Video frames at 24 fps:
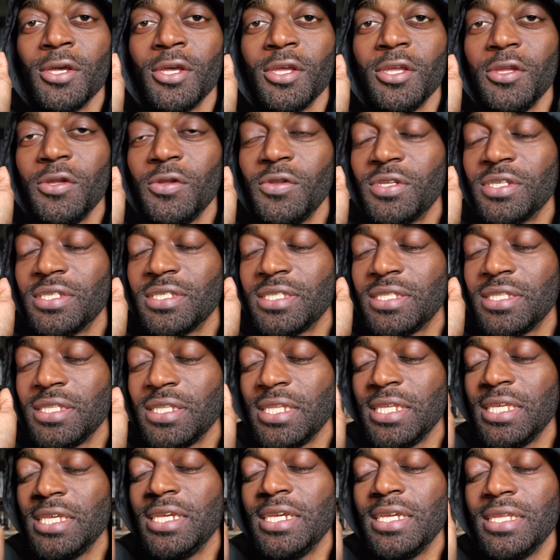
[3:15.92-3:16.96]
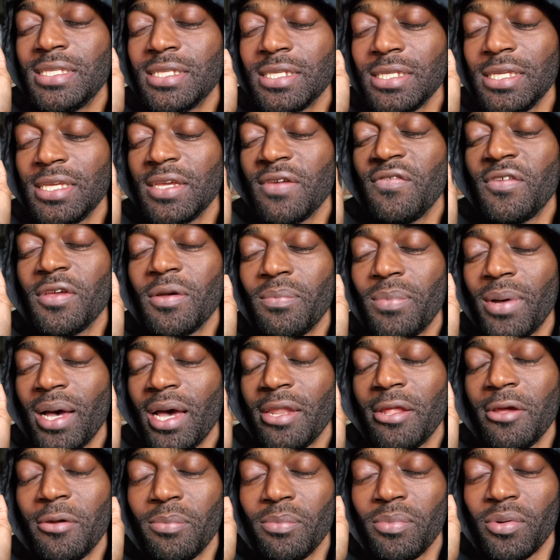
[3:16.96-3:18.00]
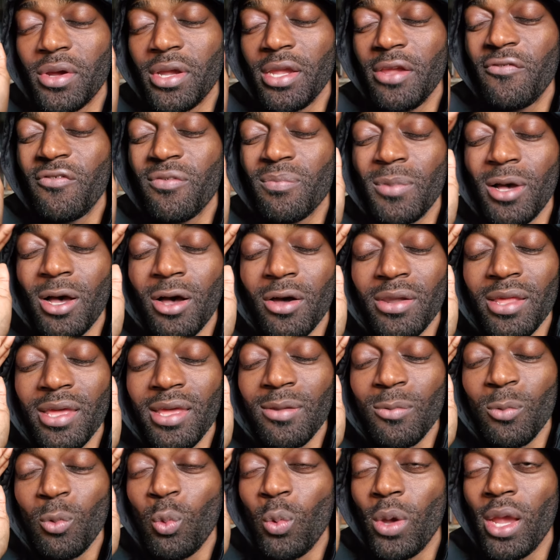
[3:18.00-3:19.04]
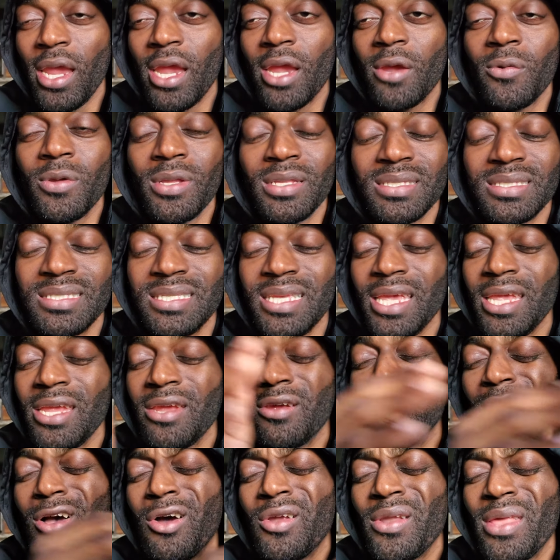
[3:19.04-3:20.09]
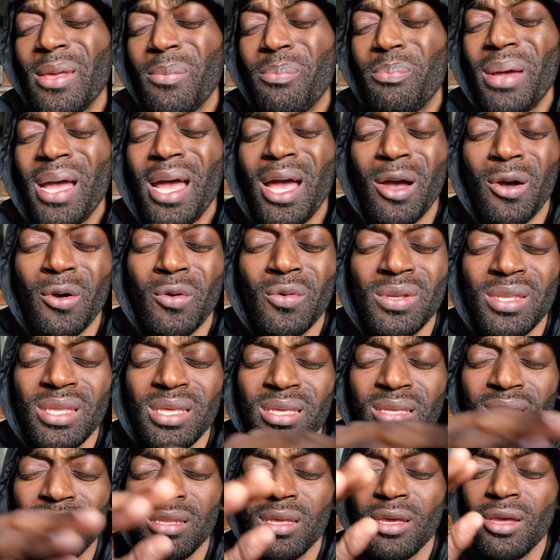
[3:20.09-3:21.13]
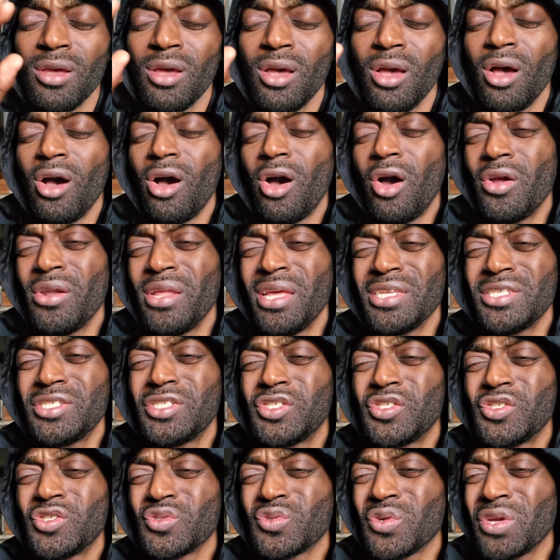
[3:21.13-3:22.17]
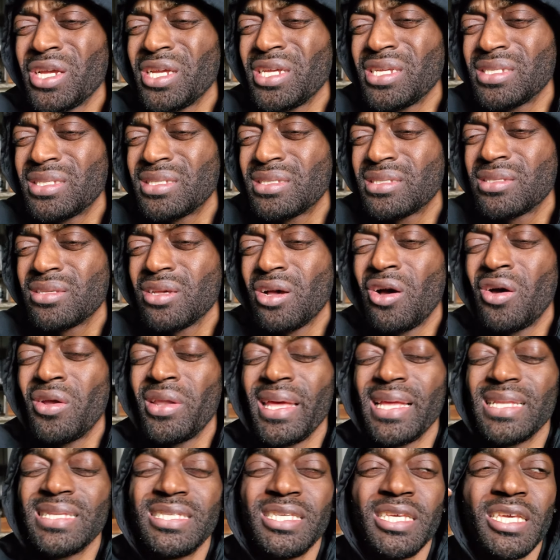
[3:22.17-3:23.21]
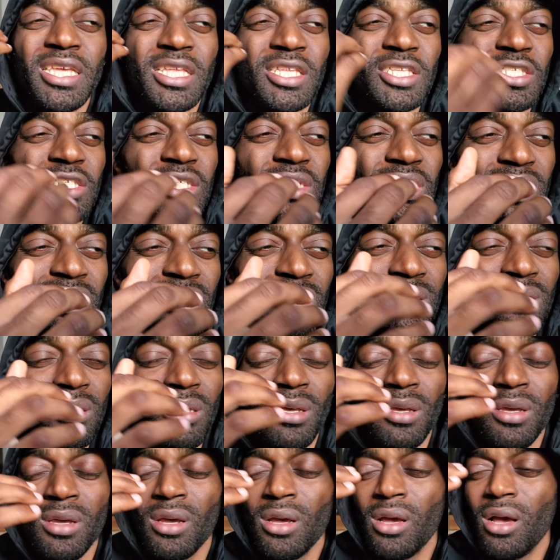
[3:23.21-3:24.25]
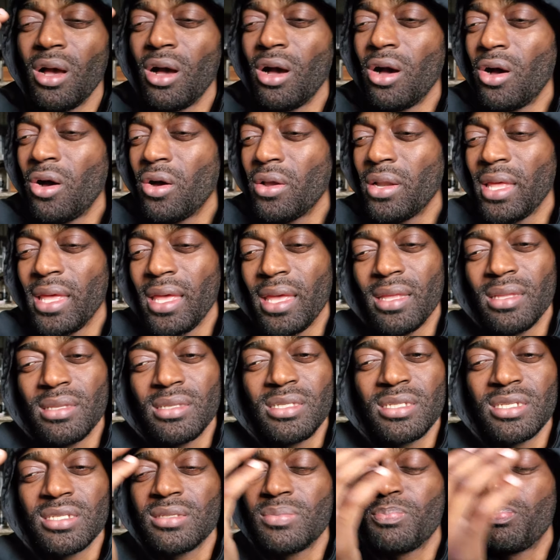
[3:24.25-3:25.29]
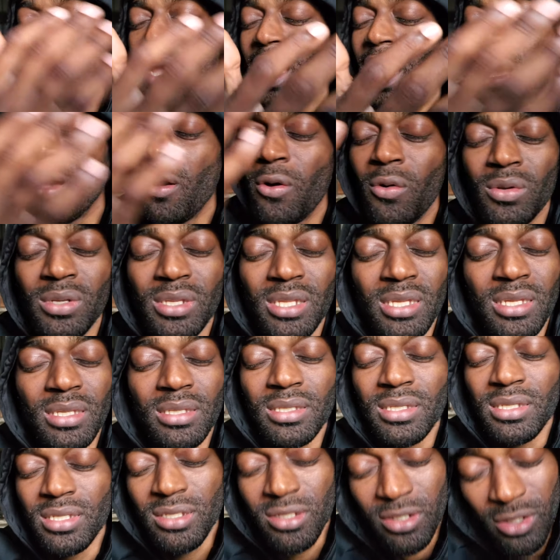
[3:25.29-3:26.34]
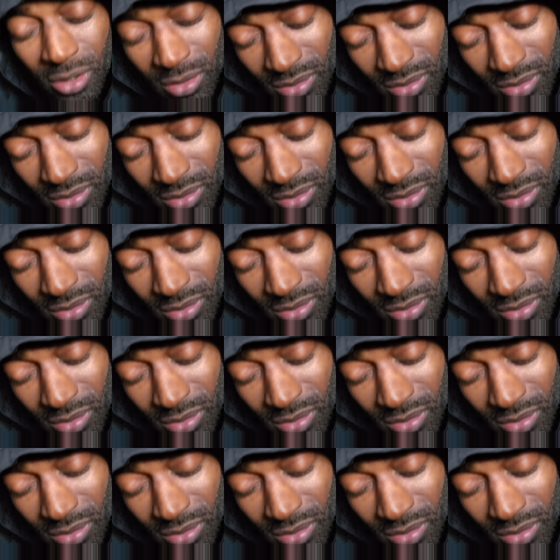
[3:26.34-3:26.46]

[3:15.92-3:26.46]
You just need to give your body a break from all that wear and tear, all that pounding, all that stress, all that tension, all that just pounding. You know